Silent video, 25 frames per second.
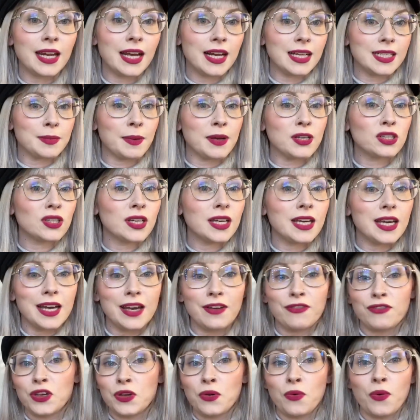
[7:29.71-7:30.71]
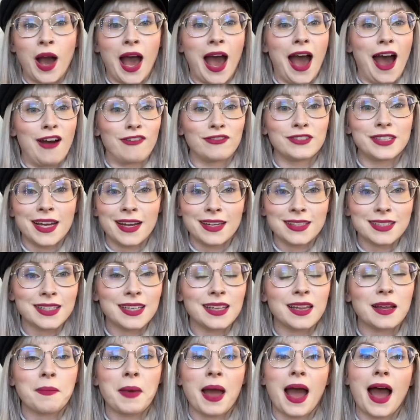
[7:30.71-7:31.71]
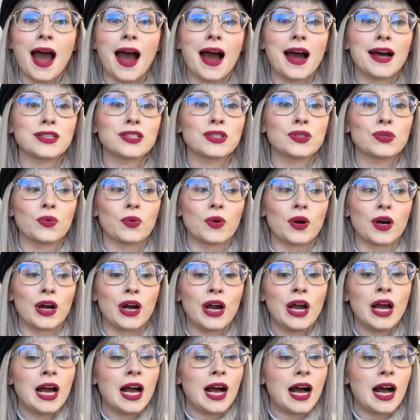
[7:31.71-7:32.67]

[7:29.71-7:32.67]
especially if you have danced in the past or